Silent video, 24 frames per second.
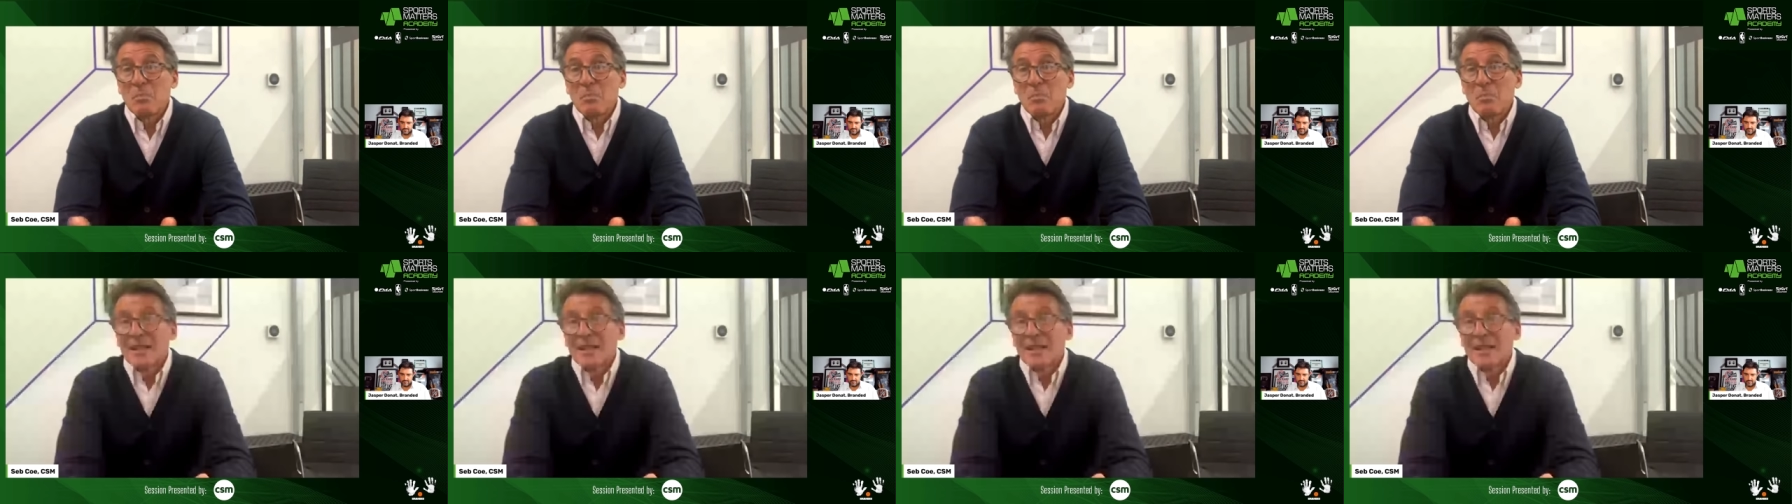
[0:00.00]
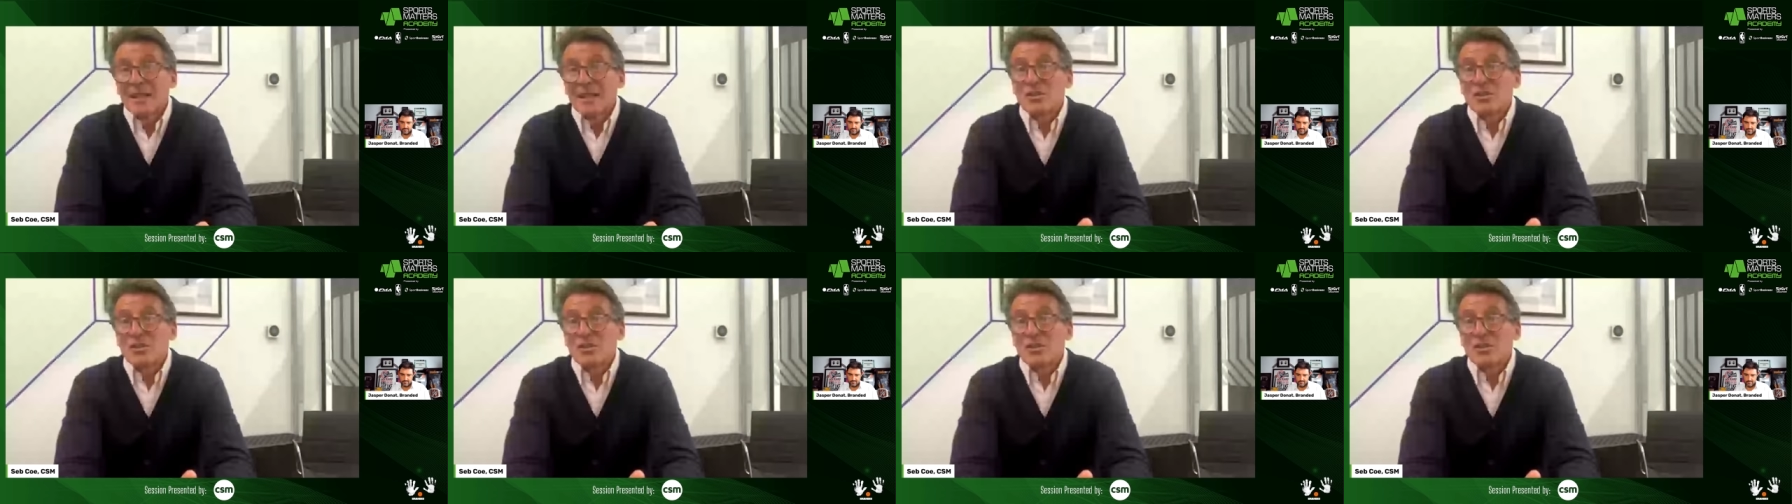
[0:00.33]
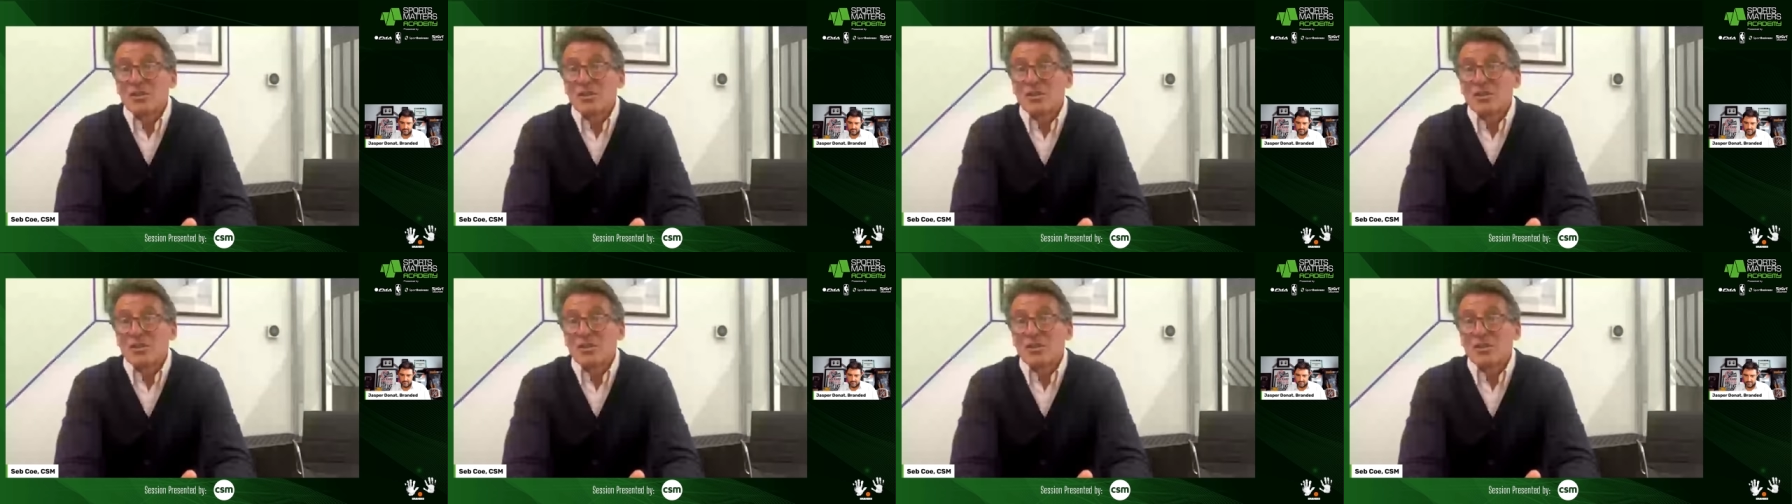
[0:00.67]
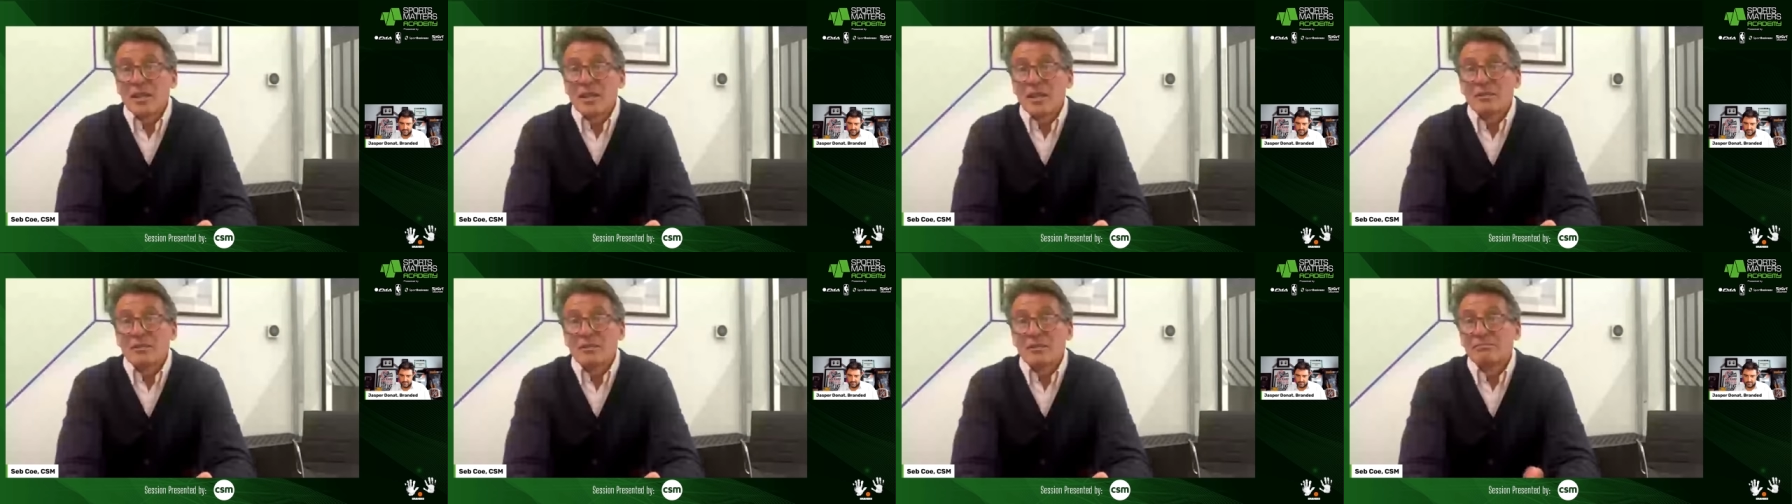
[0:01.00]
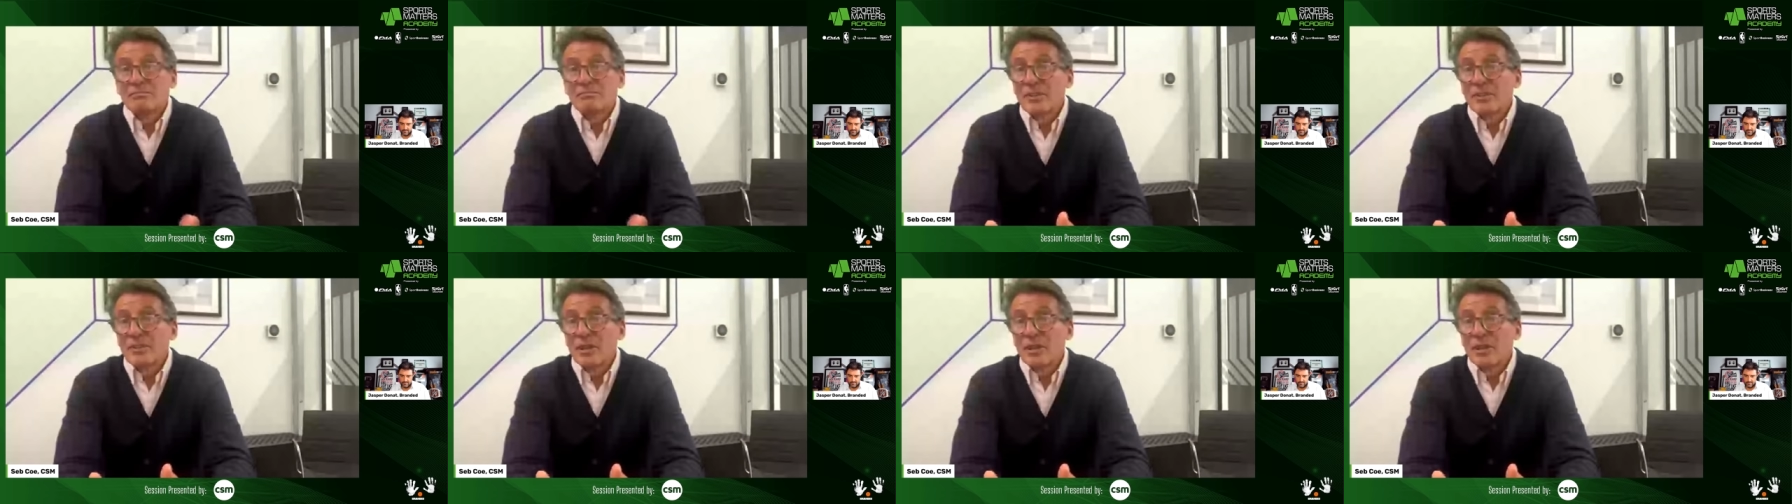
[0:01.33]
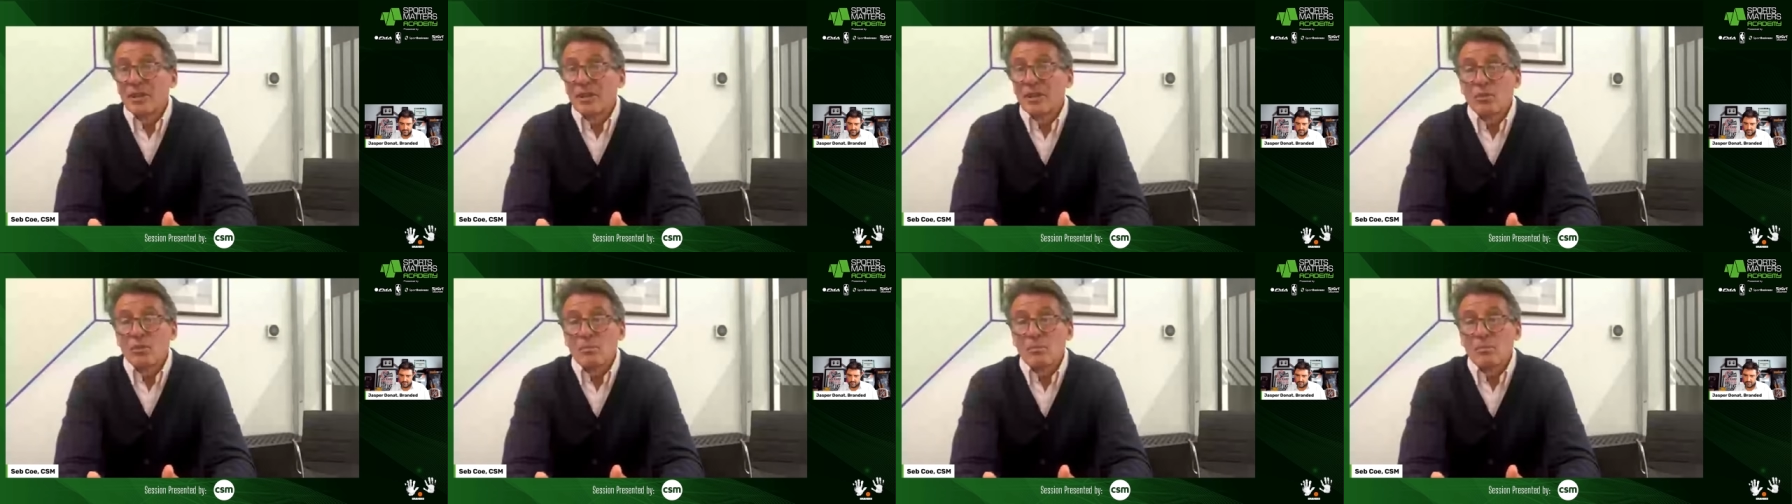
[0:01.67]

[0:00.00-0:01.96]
uh, supporting, you know,